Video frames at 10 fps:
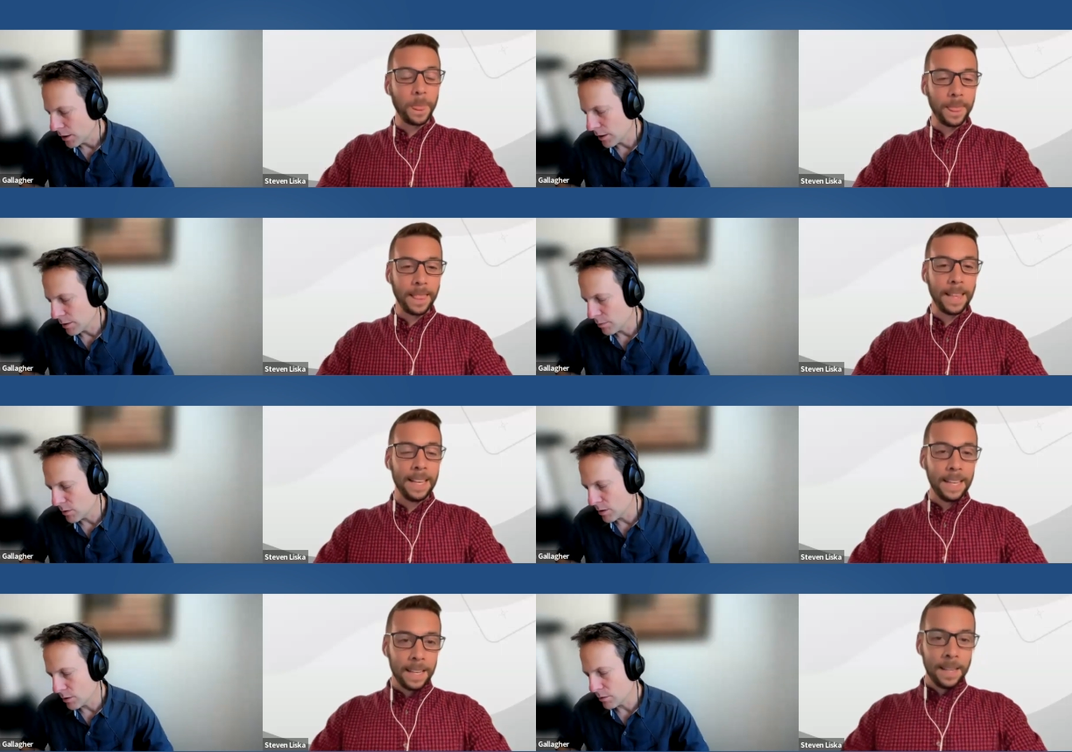Speaker 1: um,
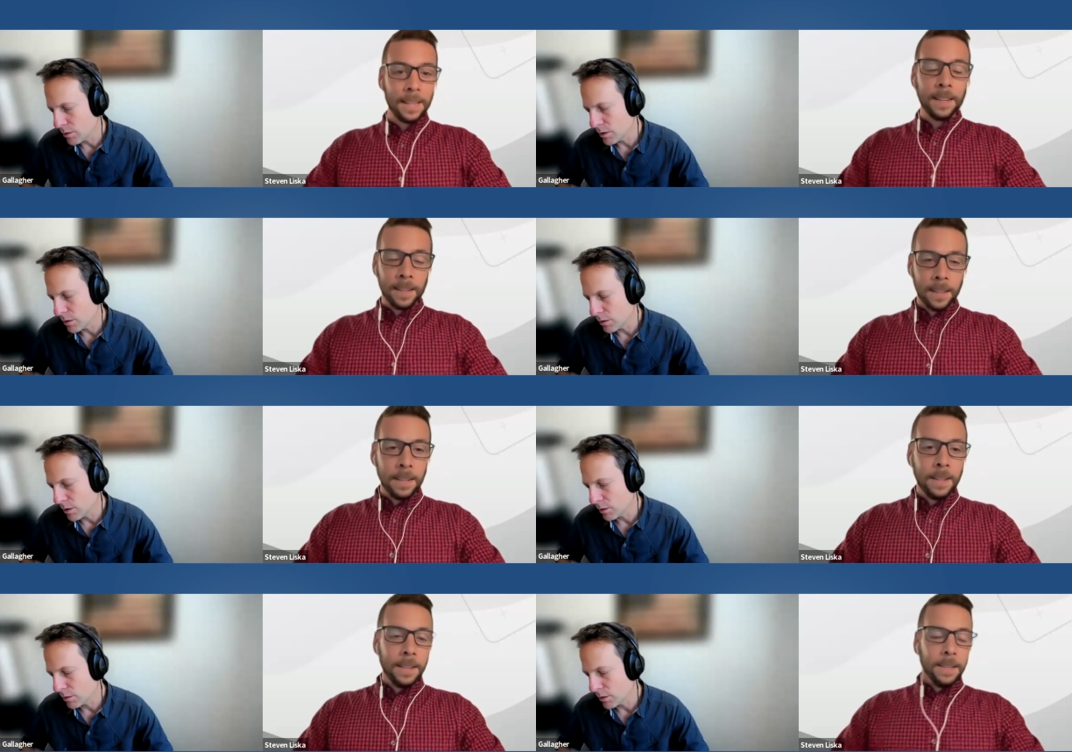you know,
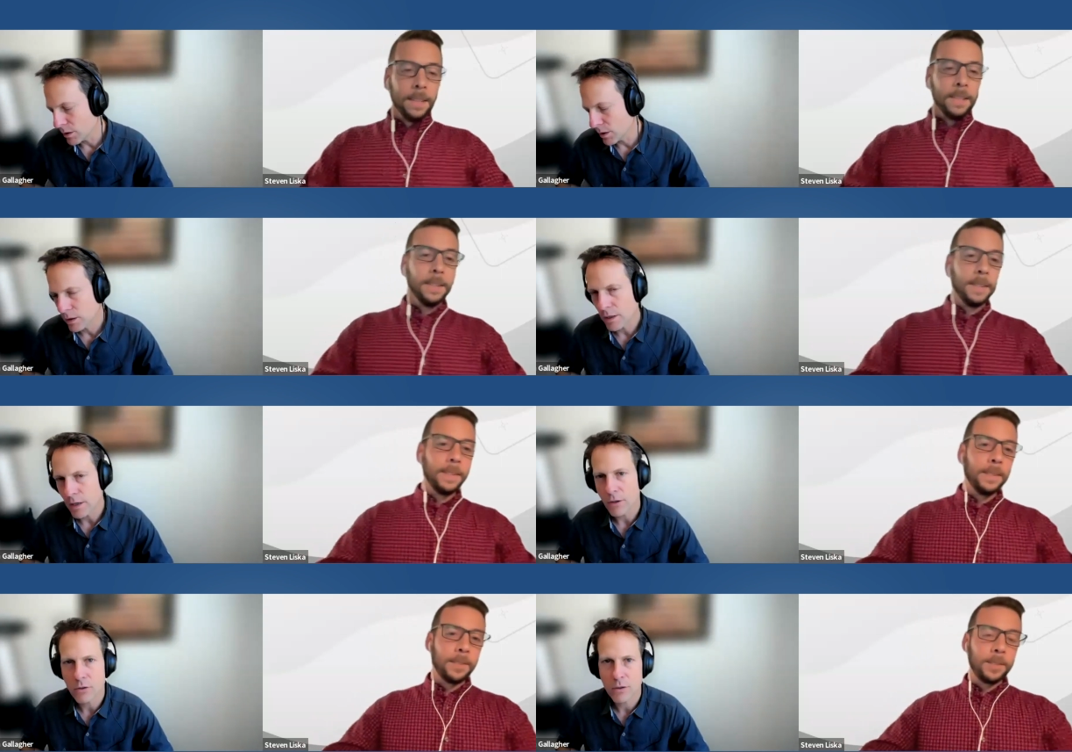you're you're talking
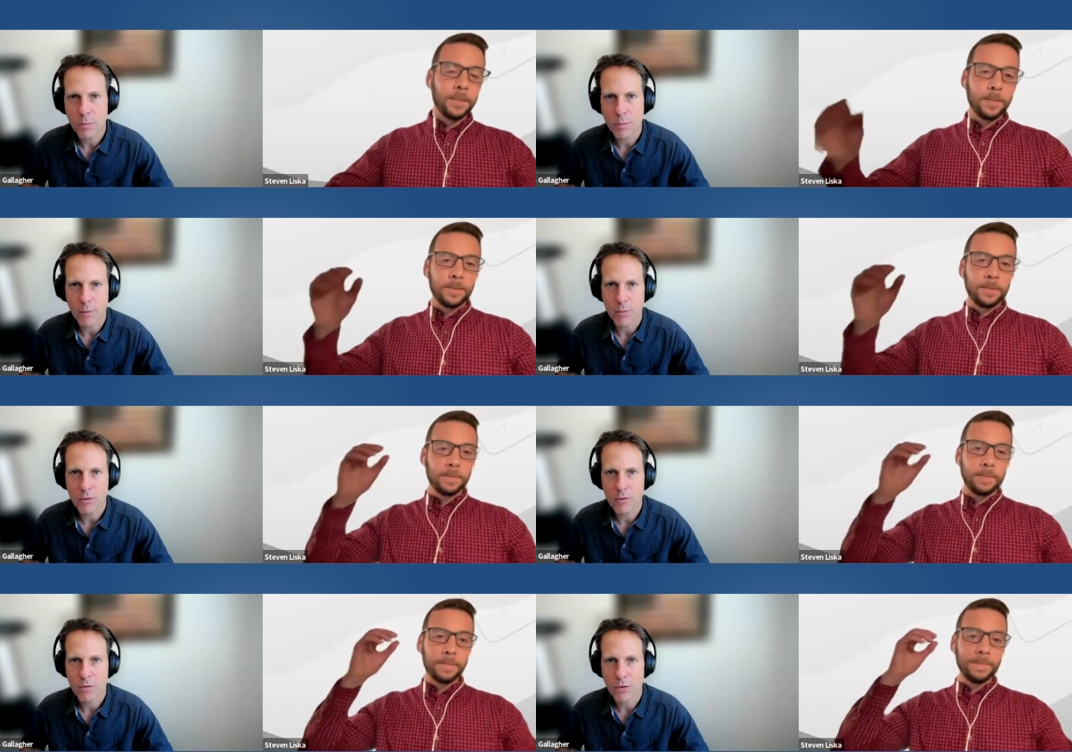elderly people,
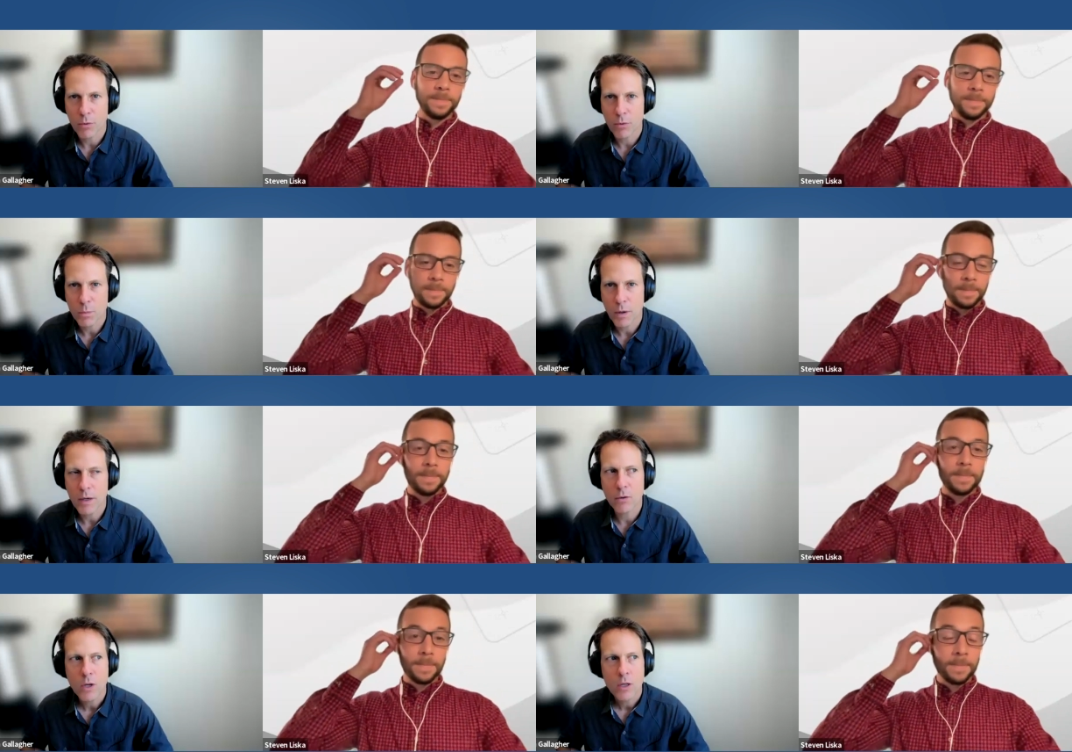and for the most part,
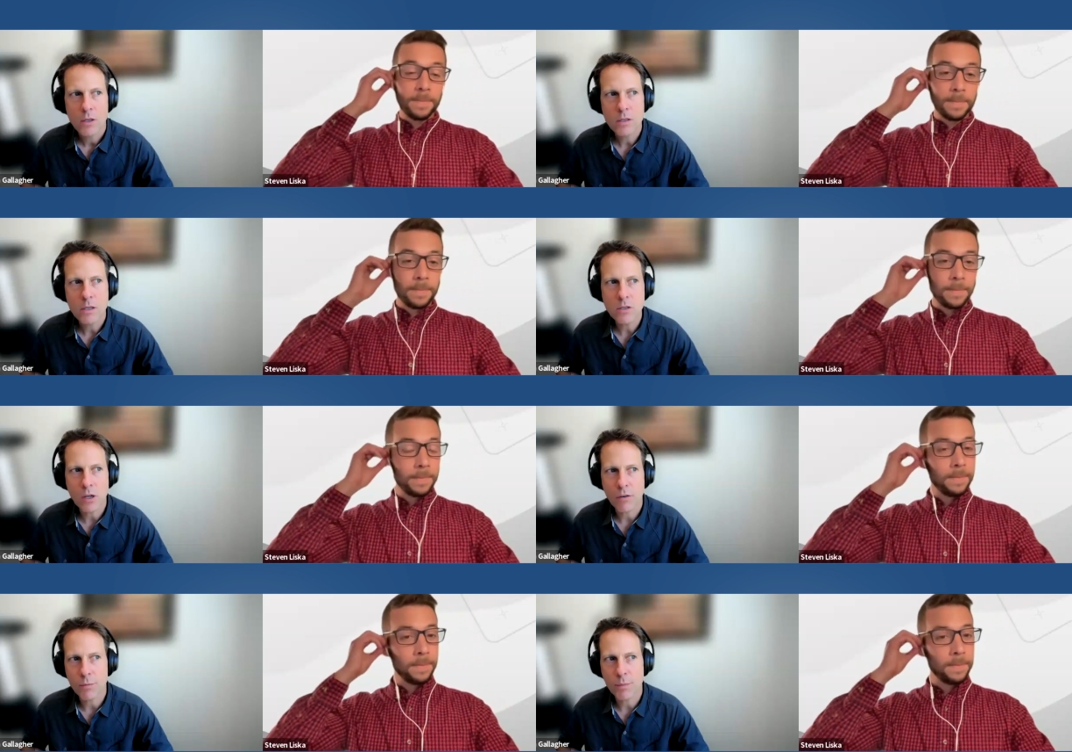now this is
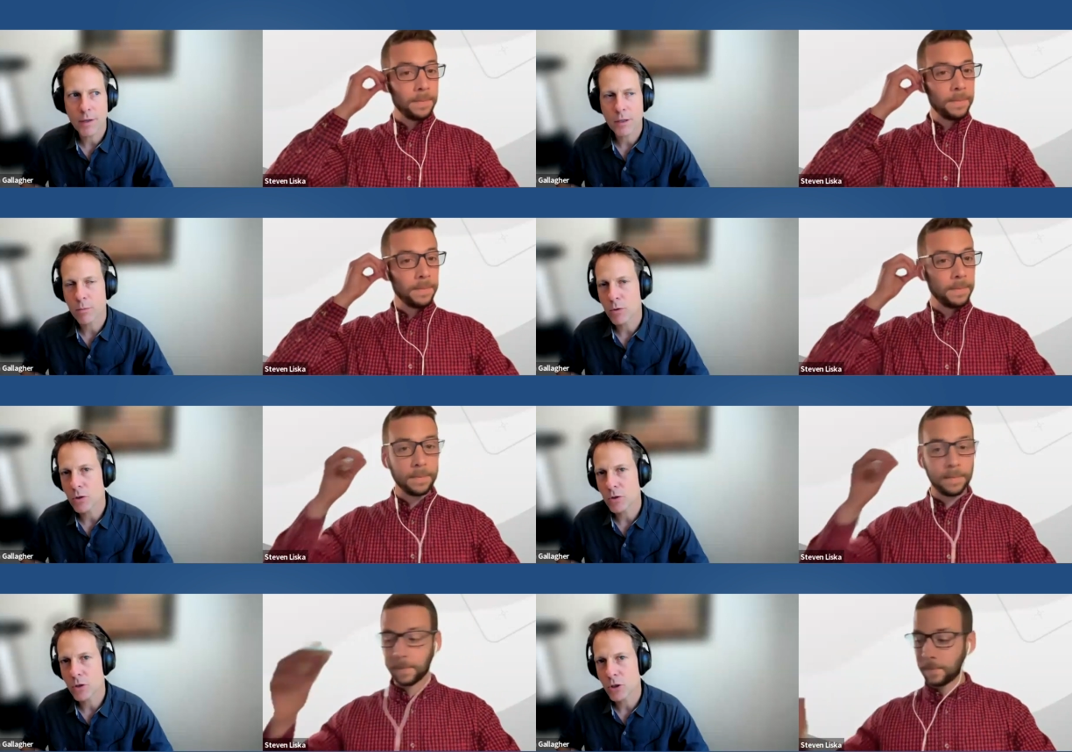covered by
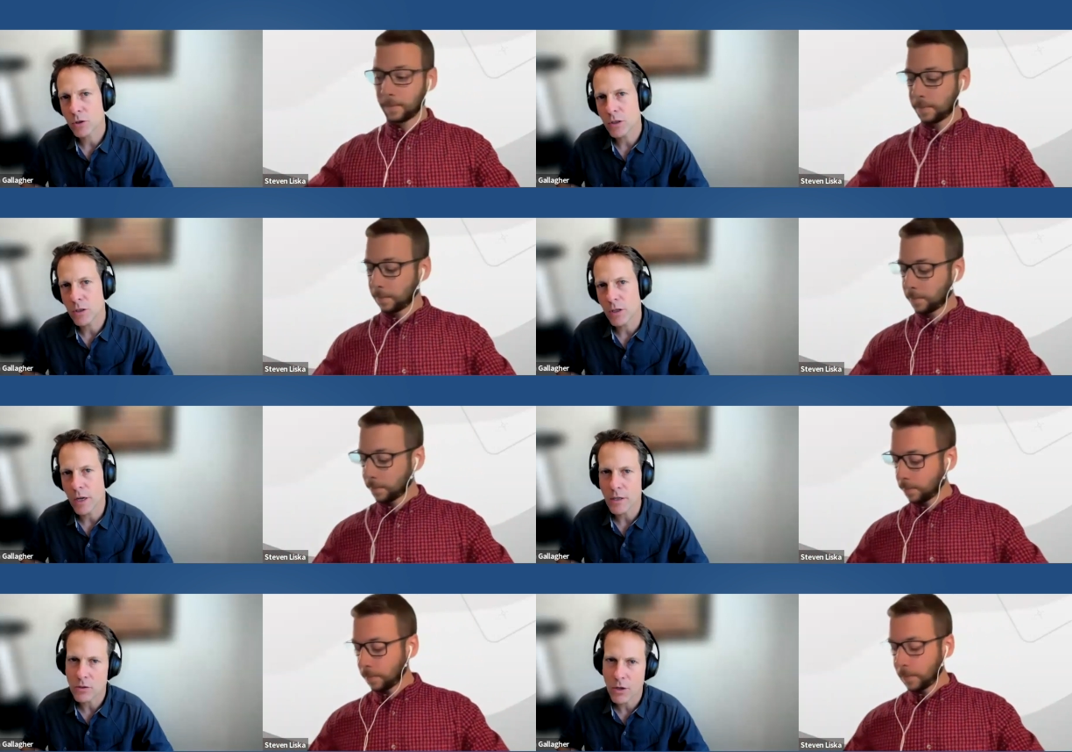commercial insurance.
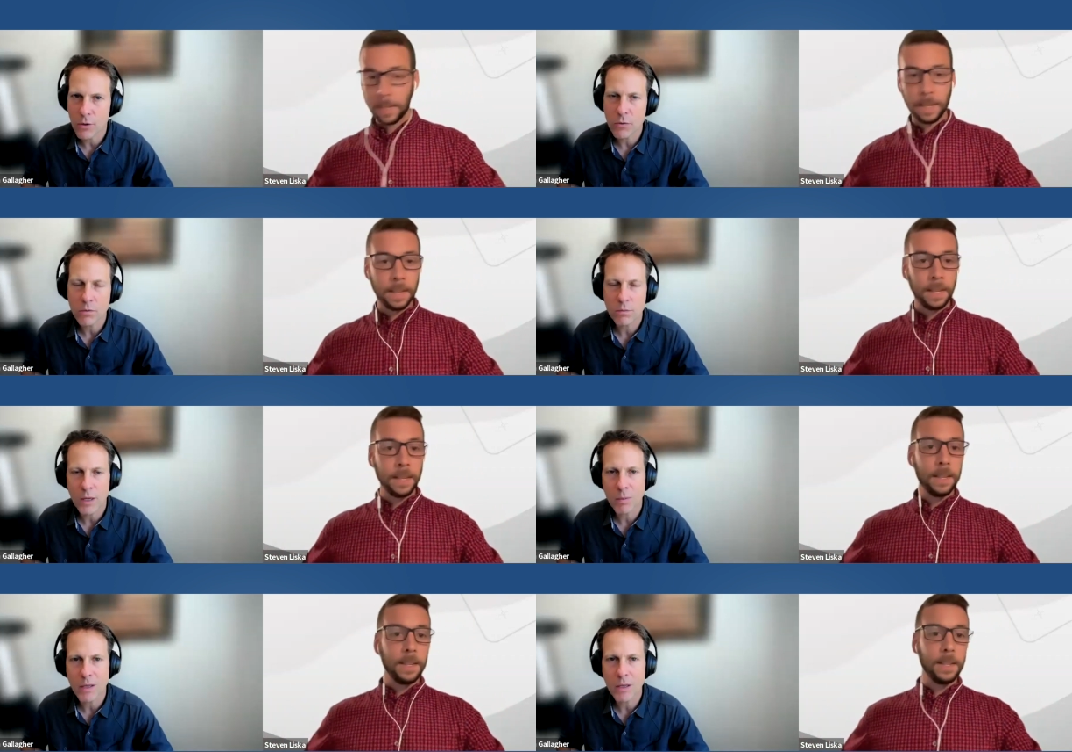Yes, no,
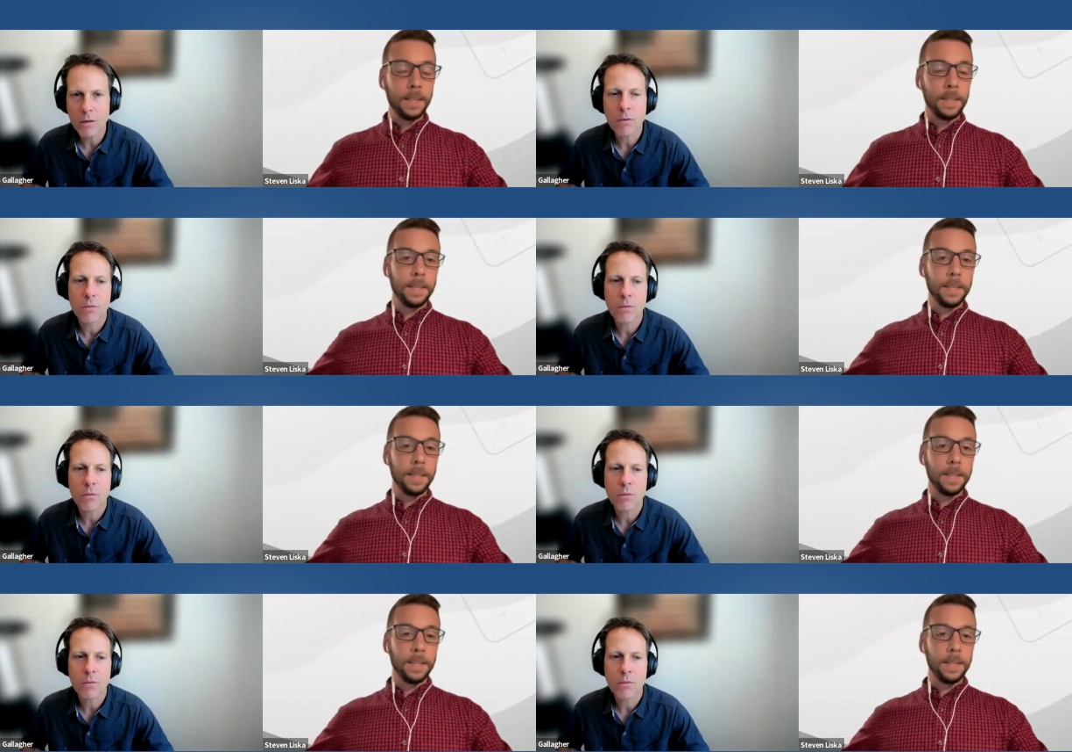maybe,